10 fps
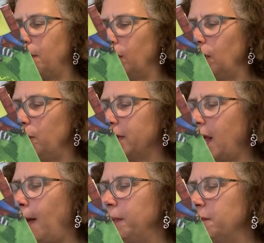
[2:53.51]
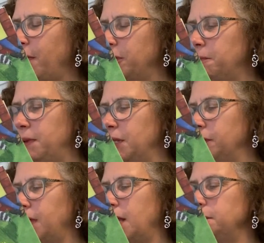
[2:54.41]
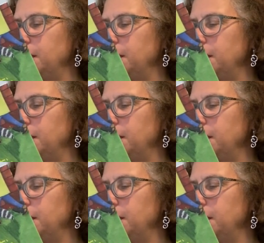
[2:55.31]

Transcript: Pearl would help her mother build and